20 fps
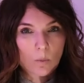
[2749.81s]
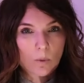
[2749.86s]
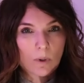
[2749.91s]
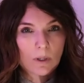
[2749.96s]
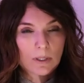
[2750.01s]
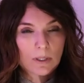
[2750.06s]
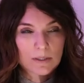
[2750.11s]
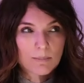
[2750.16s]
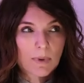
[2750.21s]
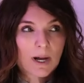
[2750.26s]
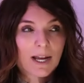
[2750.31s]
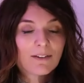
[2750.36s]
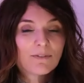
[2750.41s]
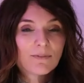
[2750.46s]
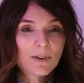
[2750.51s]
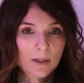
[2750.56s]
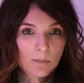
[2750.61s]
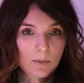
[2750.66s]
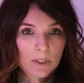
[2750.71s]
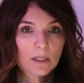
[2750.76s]
is my
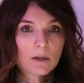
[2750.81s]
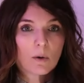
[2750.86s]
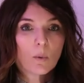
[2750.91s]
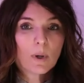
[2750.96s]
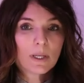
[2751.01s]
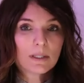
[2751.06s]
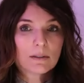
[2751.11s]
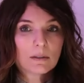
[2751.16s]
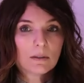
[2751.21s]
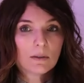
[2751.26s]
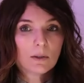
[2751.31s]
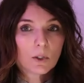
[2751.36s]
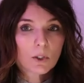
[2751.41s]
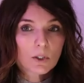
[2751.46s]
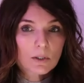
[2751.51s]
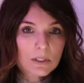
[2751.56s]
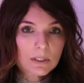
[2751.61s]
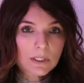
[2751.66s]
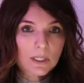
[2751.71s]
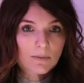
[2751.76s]
family going to learn
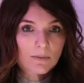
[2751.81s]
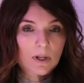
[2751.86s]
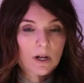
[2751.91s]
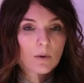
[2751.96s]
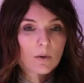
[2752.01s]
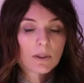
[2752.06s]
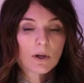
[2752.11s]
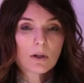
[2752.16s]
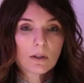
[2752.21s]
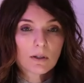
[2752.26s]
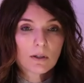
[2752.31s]
to love God with all